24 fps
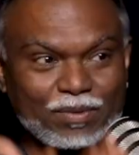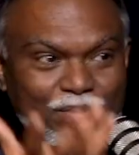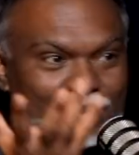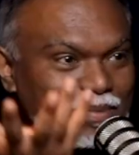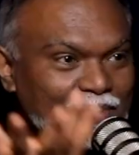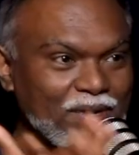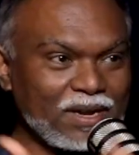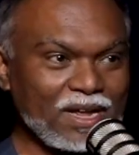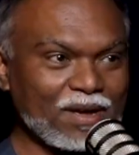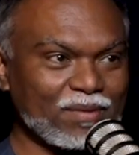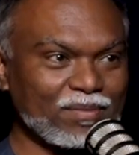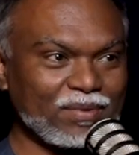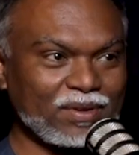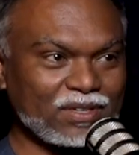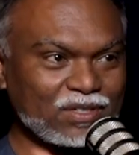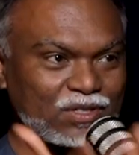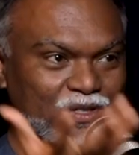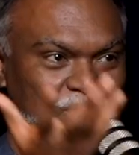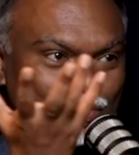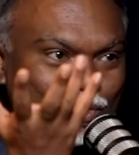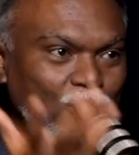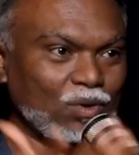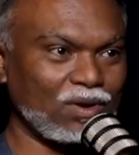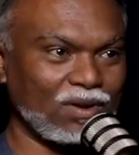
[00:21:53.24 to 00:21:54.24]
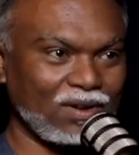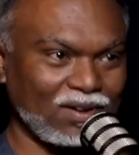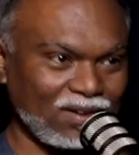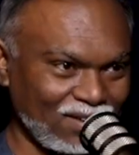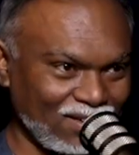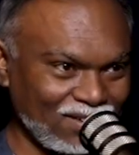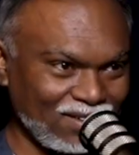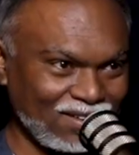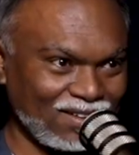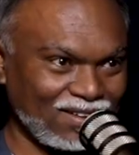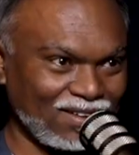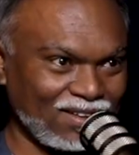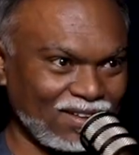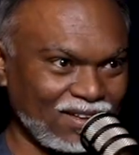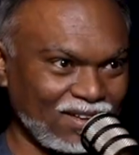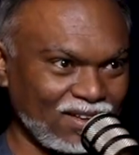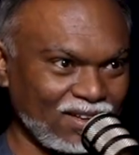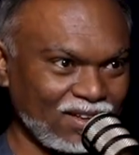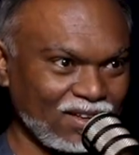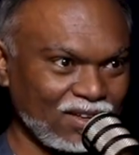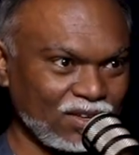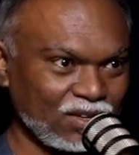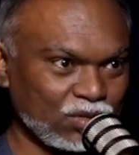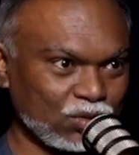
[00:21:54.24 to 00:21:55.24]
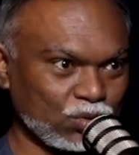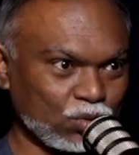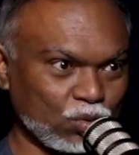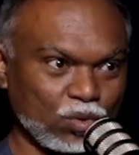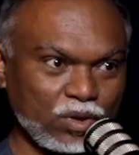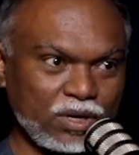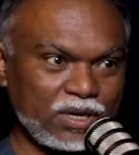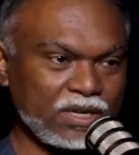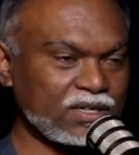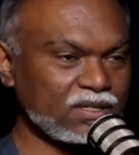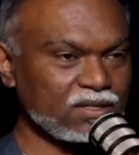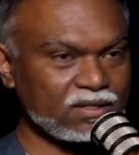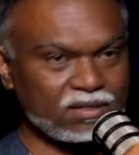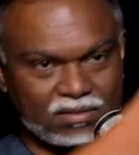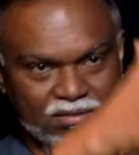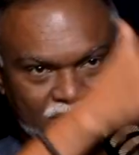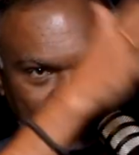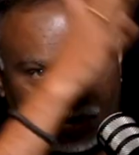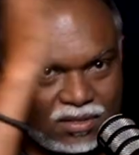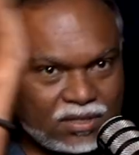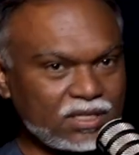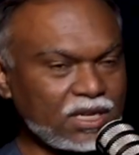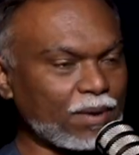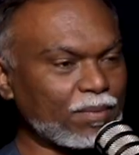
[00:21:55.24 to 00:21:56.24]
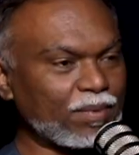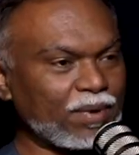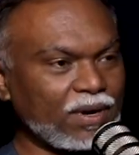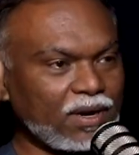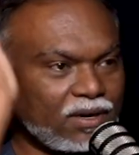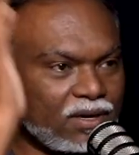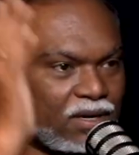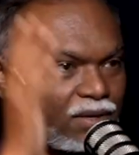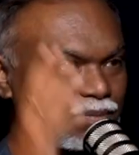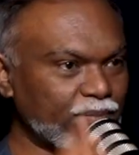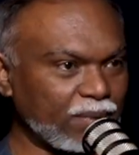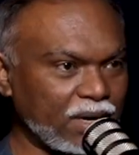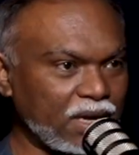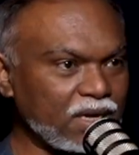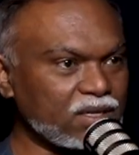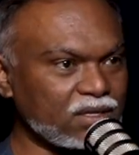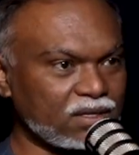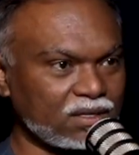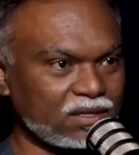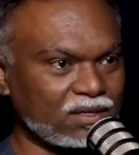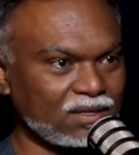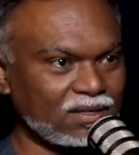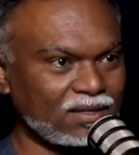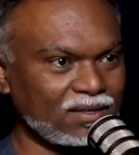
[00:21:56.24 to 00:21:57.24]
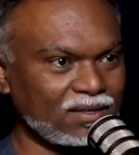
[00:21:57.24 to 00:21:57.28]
everybody having a soul is 700 plus,